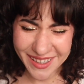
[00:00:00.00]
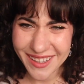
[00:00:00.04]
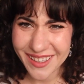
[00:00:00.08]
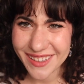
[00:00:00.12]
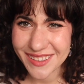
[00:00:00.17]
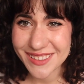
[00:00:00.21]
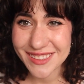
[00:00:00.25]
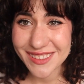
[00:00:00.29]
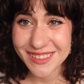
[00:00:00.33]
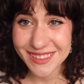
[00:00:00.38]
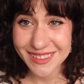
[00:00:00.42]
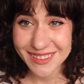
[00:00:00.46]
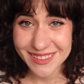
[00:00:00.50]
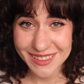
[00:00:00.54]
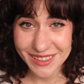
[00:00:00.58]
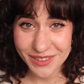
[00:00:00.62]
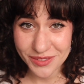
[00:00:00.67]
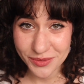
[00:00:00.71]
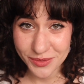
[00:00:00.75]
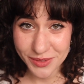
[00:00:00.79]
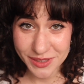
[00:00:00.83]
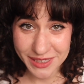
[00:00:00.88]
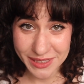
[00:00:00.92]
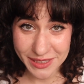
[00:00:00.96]
this is gonna
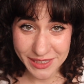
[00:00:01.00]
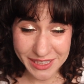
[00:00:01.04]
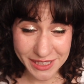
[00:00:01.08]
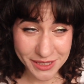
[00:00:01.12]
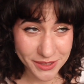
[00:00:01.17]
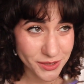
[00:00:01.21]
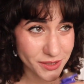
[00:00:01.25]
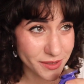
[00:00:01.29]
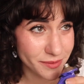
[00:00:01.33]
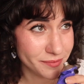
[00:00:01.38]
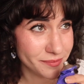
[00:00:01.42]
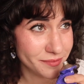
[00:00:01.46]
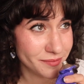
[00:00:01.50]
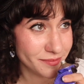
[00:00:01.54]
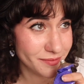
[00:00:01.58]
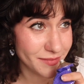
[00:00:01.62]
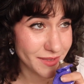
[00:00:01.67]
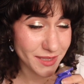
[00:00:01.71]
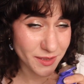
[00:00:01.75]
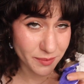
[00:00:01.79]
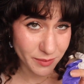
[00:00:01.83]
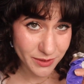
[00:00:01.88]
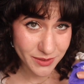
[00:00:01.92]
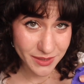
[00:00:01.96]
sound really niche.
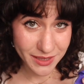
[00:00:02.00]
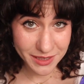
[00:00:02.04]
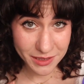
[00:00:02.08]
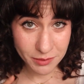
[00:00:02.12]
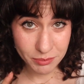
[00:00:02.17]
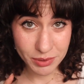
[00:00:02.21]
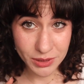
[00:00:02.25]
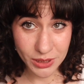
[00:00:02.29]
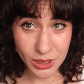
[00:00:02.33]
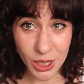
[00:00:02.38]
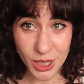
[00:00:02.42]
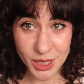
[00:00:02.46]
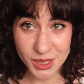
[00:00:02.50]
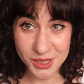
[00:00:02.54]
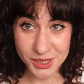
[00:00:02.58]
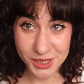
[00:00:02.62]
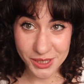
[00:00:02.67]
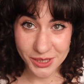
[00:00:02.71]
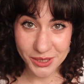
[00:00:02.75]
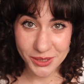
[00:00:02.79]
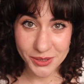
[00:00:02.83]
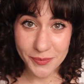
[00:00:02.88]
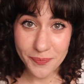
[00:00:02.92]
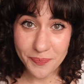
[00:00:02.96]
It smells like the
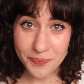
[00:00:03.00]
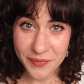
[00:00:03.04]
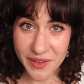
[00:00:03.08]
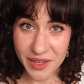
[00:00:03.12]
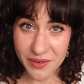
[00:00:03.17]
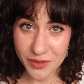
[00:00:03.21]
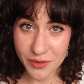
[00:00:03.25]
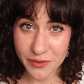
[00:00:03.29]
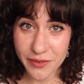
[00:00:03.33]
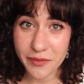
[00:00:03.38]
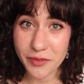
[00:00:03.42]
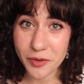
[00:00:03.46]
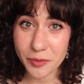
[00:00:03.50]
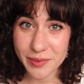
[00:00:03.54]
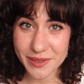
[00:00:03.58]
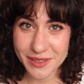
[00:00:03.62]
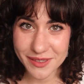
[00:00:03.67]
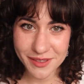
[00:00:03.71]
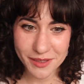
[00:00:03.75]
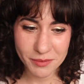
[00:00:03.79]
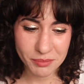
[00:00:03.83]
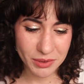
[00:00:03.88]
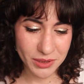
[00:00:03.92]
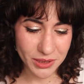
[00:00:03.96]
Bellagio, if you've ever been
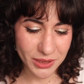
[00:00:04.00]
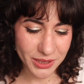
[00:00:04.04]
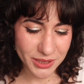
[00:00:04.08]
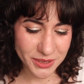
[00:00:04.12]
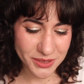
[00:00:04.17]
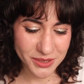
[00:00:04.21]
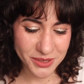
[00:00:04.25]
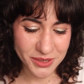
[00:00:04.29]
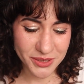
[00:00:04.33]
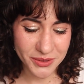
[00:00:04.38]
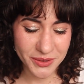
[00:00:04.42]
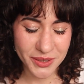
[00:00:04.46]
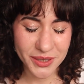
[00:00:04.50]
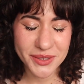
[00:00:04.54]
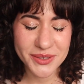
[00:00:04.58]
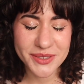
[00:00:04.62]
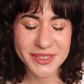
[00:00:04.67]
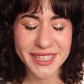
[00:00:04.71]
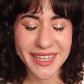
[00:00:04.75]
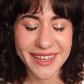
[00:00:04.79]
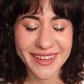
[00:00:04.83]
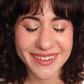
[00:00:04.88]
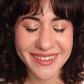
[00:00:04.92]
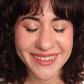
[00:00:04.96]
to the Bellagio
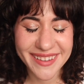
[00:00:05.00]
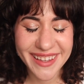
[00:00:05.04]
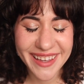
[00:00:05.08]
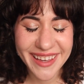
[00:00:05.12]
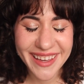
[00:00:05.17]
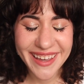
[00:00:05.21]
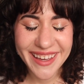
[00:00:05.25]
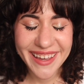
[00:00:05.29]
Hotel